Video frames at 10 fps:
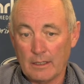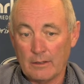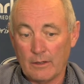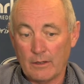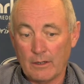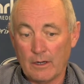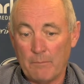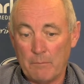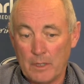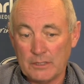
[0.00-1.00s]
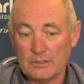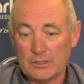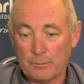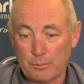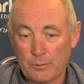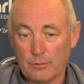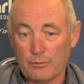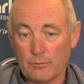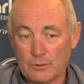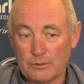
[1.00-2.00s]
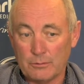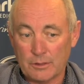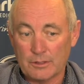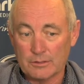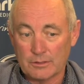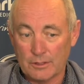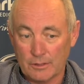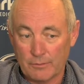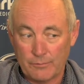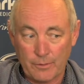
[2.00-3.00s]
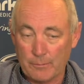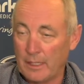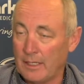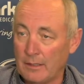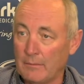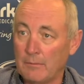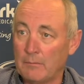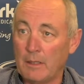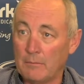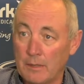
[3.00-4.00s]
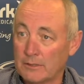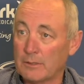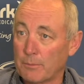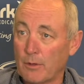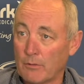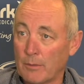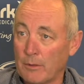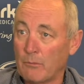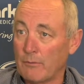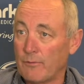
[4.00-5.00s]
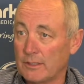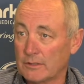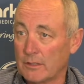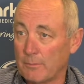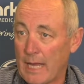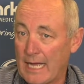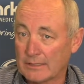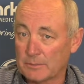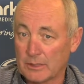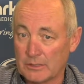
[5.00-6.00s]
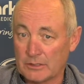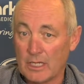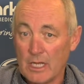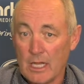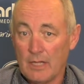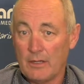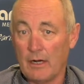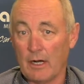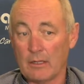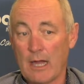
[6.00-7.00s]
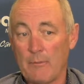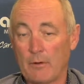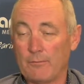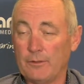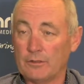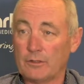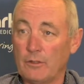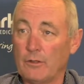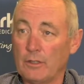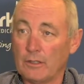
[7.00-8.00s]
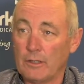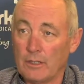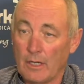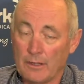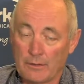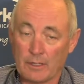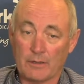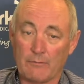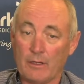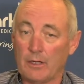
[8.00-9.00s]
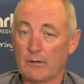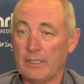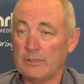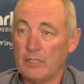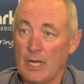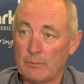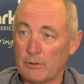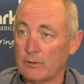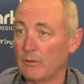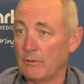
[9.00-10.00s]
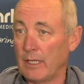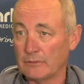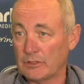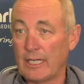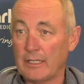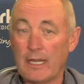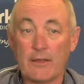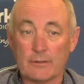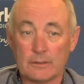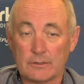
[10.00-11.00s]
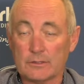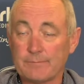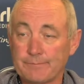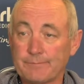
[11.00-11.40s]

they're a much improved, what you would consider from any Mesa program that we've faced in the past, because they are a lot more physical, and I think they've done a great job recruiting outstanding athletes.